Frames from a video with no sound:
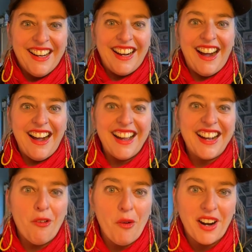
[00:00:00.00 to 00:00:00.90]
Hi,
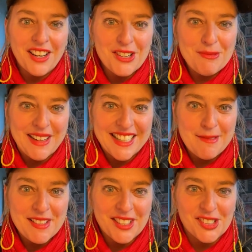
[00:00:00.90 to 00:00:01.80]
how are you? My
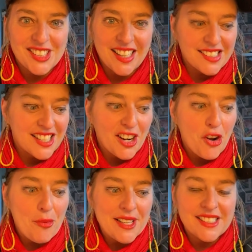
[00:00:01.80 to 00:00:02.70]
name is Constancia
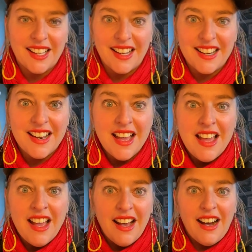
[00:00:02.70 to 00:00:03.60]
Gomez and
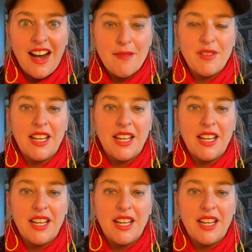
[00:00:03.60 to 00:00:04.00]
I'm